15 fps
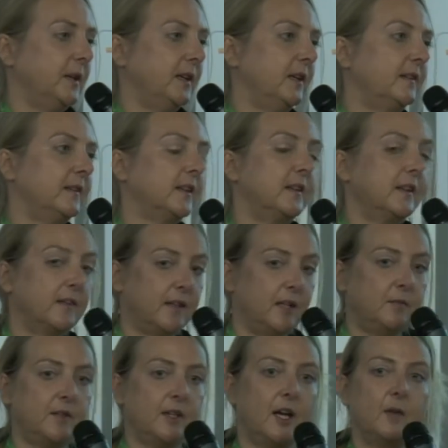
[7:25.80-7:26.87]
but it's at the
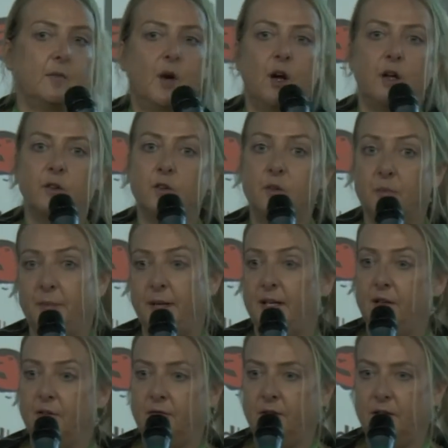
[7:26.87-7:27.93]
same time also
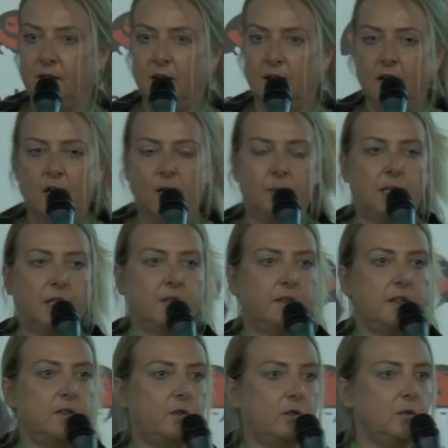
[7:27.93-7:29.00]
benefit. Because
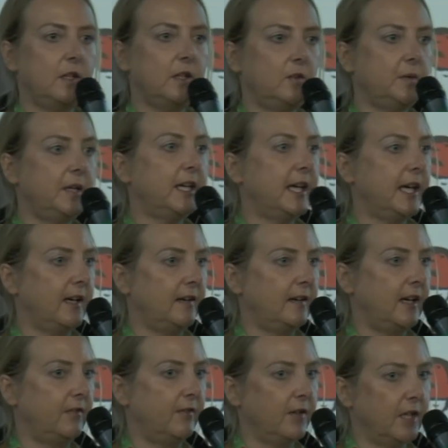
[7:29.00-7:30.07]
as soon as we get
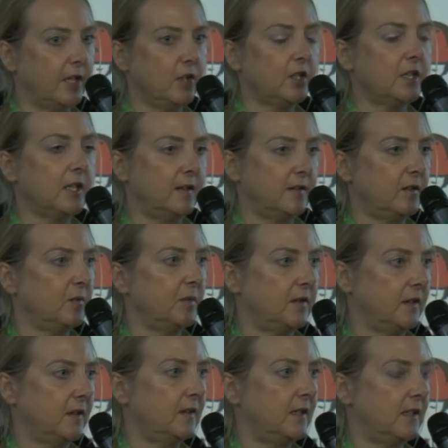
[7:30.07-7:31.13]
a very good customer
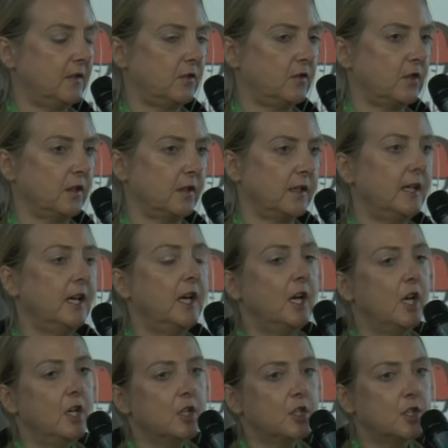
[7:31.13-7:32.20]
success story,
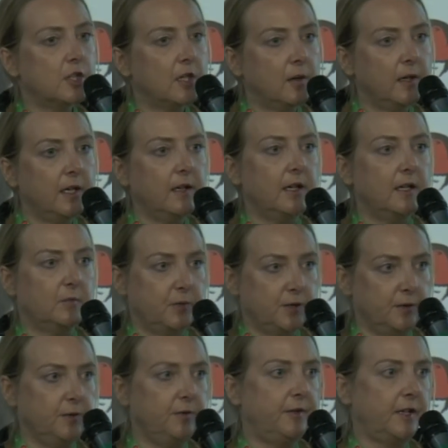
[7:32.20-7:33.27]
showing and
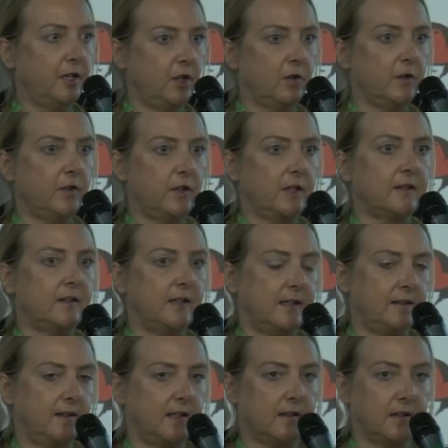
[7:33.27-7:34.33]
proving your
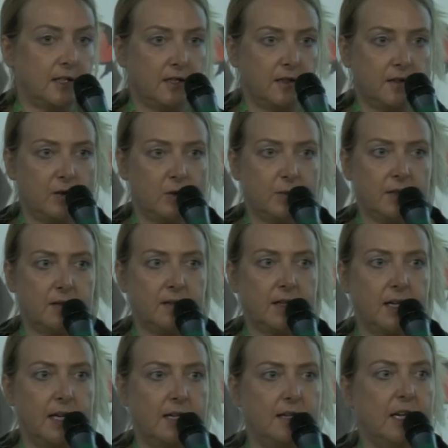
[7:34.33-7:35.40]
success at the customer
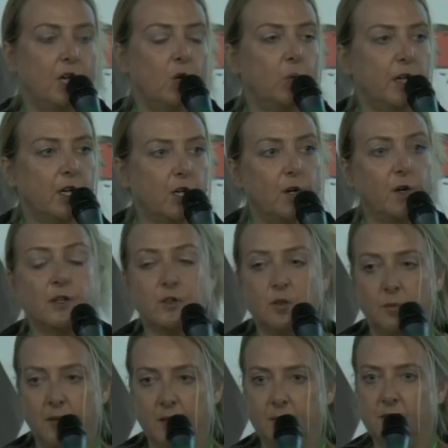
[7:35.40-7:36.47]
side, we are going to
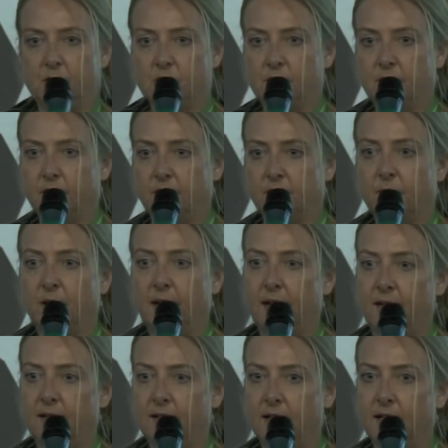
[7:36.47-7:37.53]
publish this
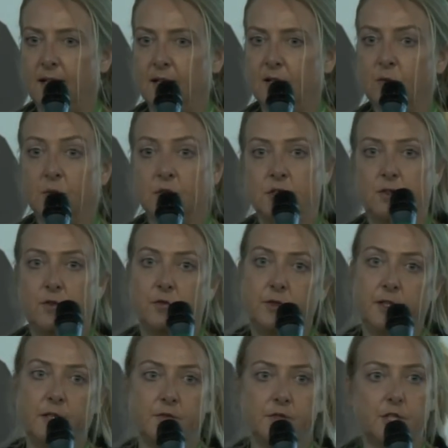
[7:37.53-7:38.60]
hand in hand, which is
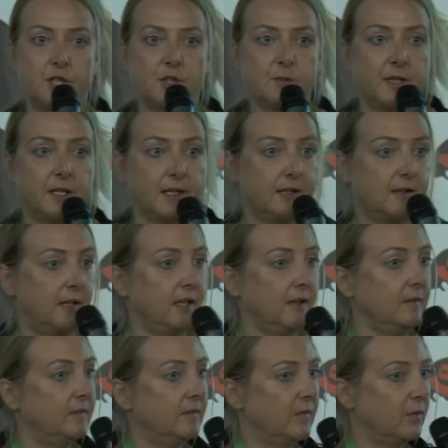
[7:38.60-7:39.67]
free of charge marketing
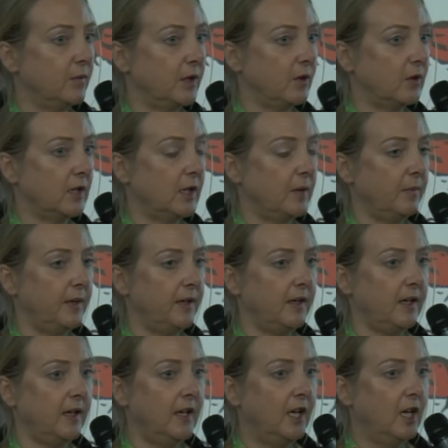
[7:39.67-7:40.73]
for your
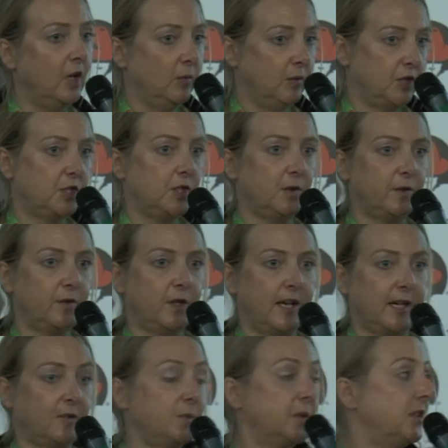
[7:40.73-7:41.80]
company, which shows your
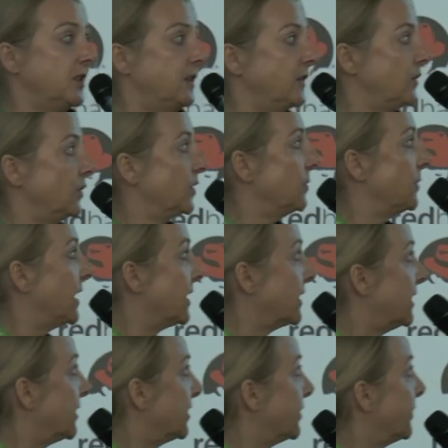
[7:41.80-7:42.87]
expertise to the
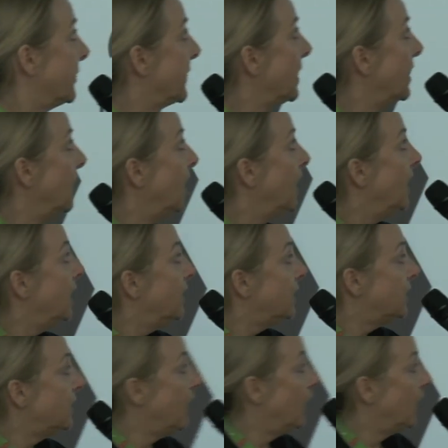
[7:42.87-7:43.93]
market.
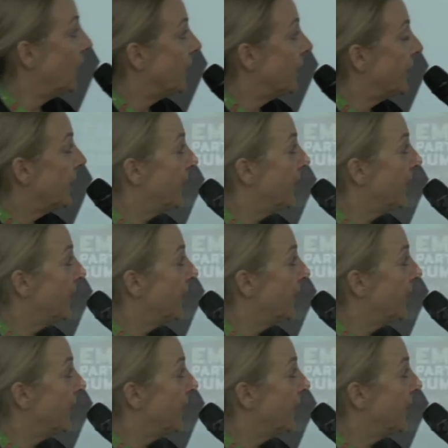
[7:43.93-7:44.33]
So,